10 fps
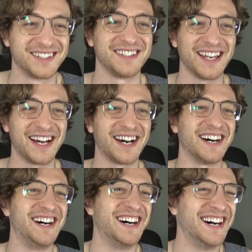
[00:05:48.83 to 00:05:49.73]
Yeah,
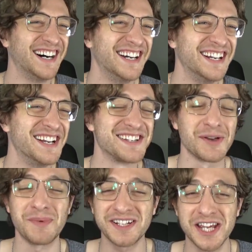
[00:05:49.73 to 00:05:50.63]

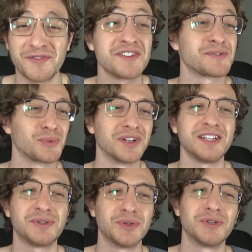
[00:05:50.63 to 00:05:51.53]
so big difference,
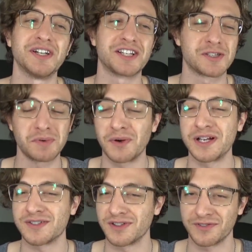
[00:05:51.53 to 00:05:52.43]
really cool
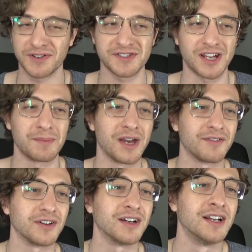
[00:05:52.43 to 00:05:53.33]
experience for the first time
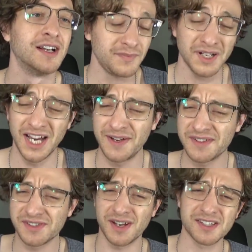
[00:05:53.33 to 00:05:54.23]
ever. I
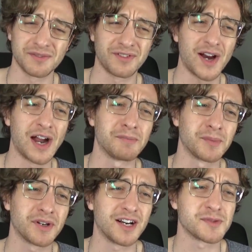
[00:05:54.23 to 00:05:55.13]
even saw some Fire
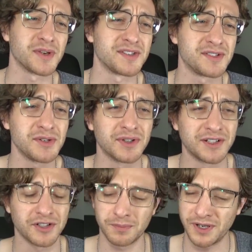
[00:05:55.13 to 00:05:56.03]
Emblem cosplays too when I
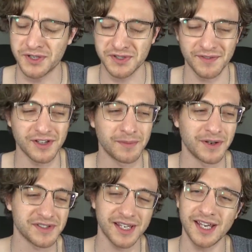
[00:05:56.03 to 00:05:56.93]
took pictures of them, and
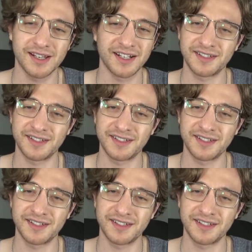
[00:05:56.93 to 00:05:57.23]
I was like, hey, can I